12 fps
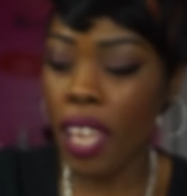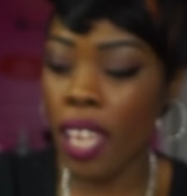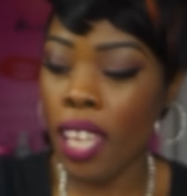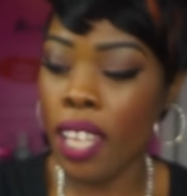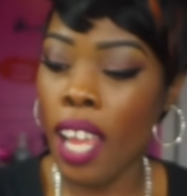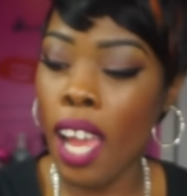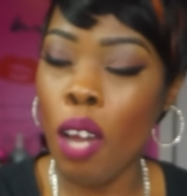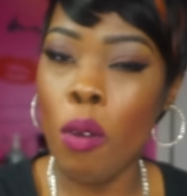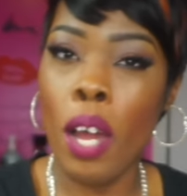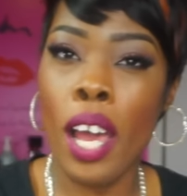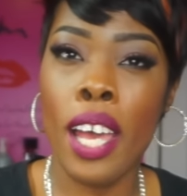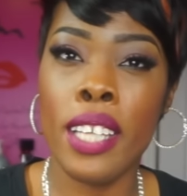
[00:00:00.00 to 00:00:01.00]
And how
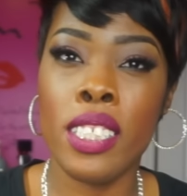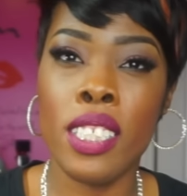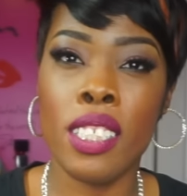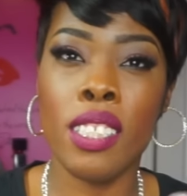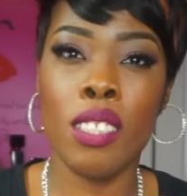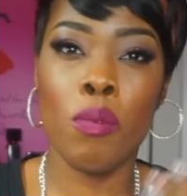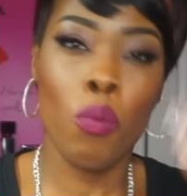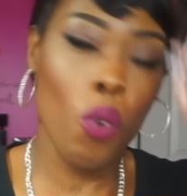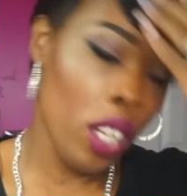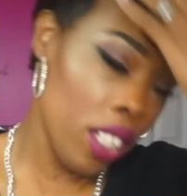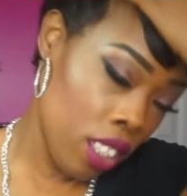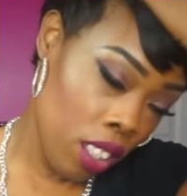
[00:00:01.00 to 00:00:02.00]
I just
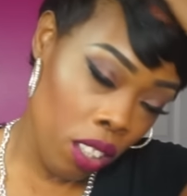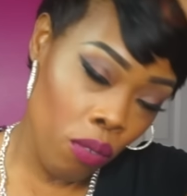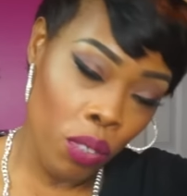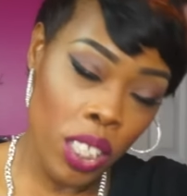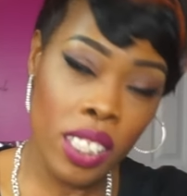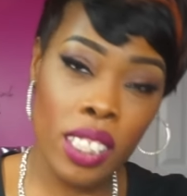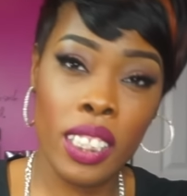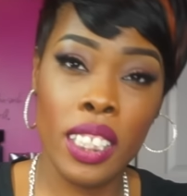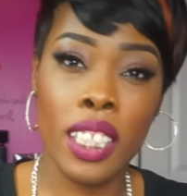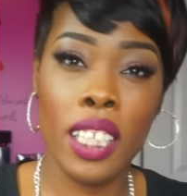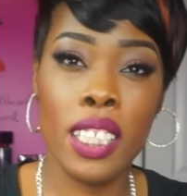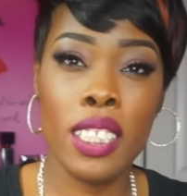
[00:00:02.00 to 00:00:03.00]
wanted to recently
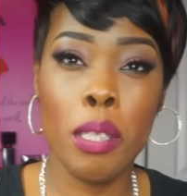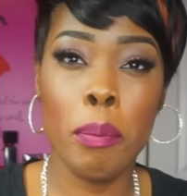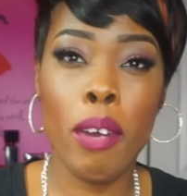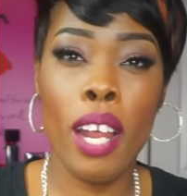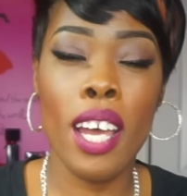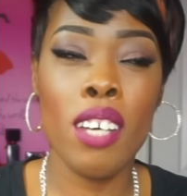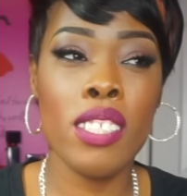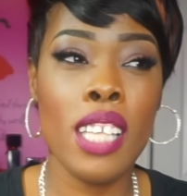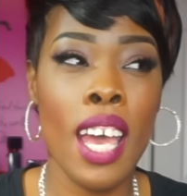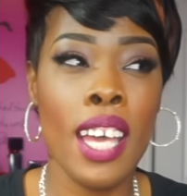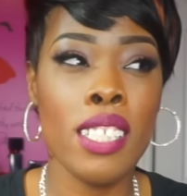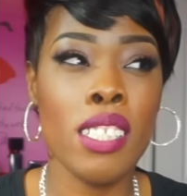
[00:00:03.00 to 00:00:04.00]
get into brows,
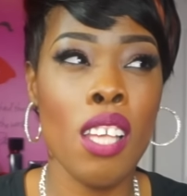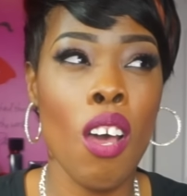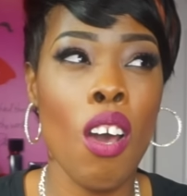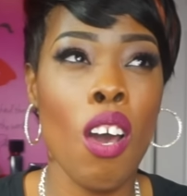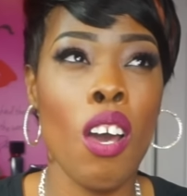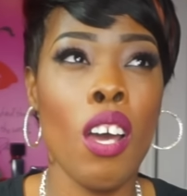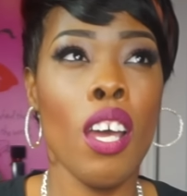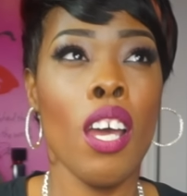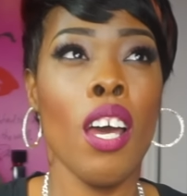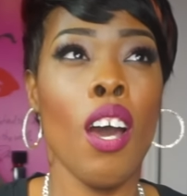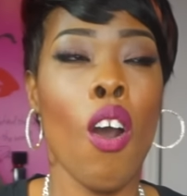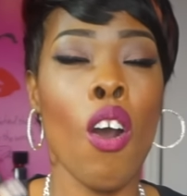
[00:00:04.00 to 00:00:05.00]
I saw
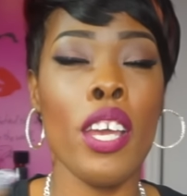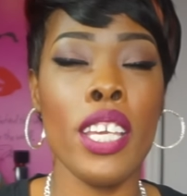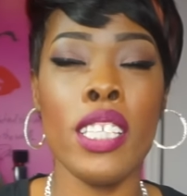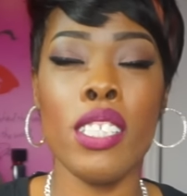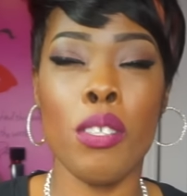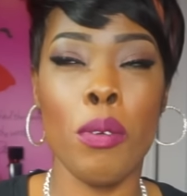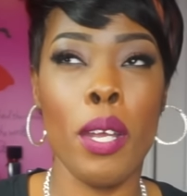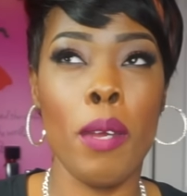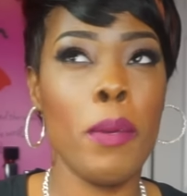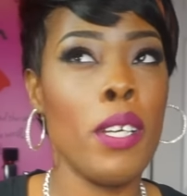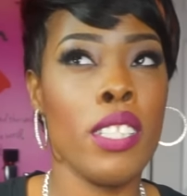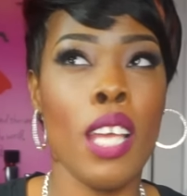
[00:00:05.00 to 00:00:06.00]
on Instagram,
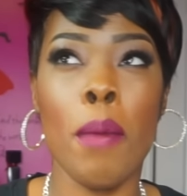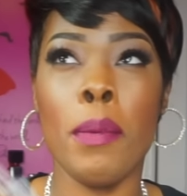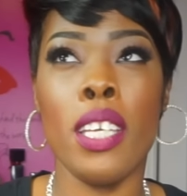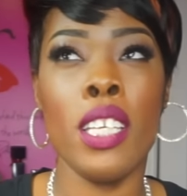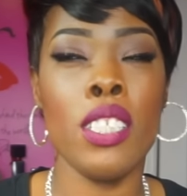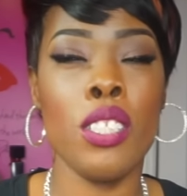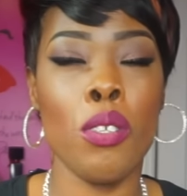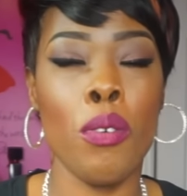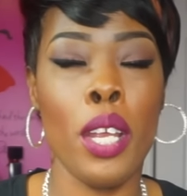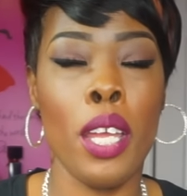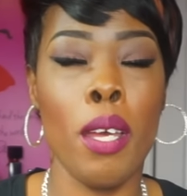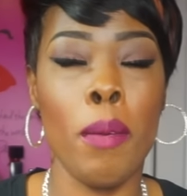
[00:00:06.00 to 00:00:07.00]
because I'm an
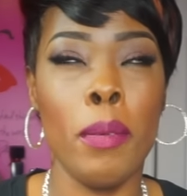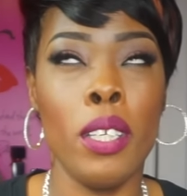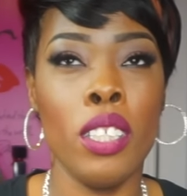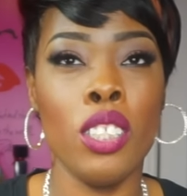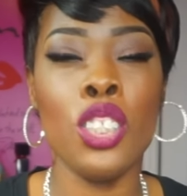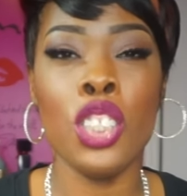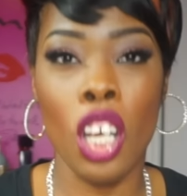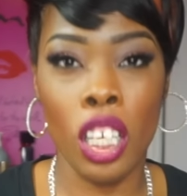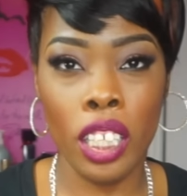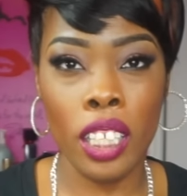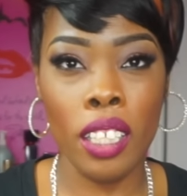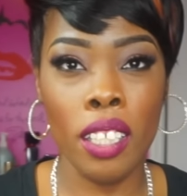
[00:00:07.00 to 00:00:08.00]
Instagram
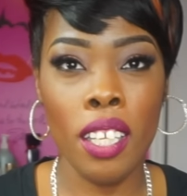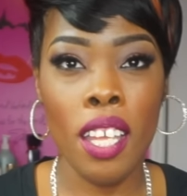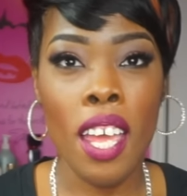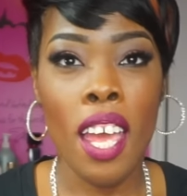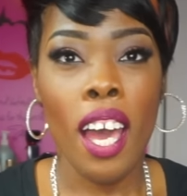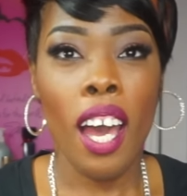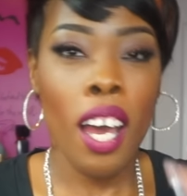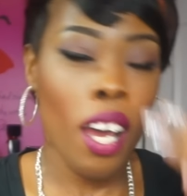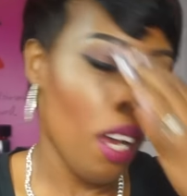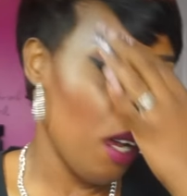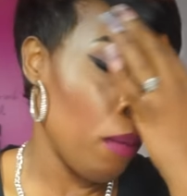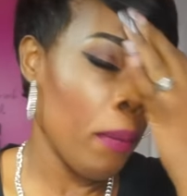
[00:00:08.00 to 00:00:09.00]
junkie,
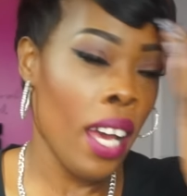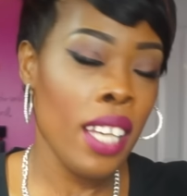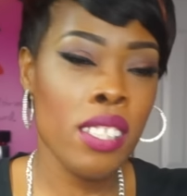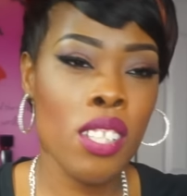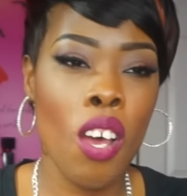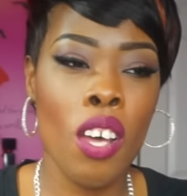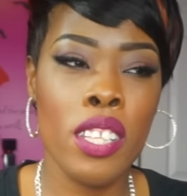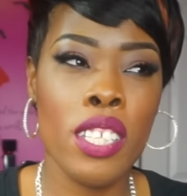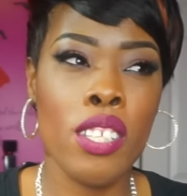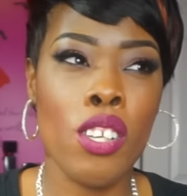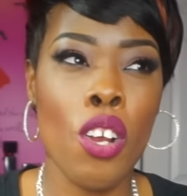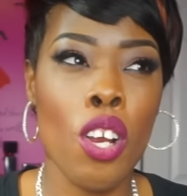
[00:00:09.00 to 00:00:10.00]
I saw
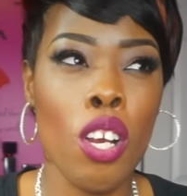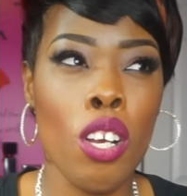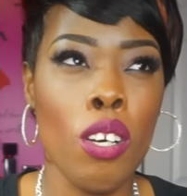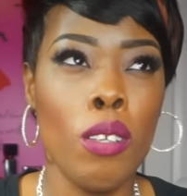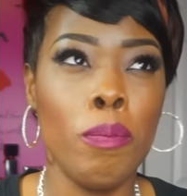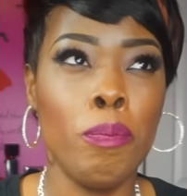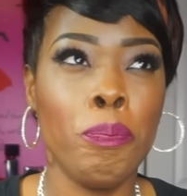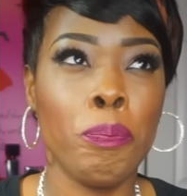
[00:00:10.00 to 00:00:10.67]
this girl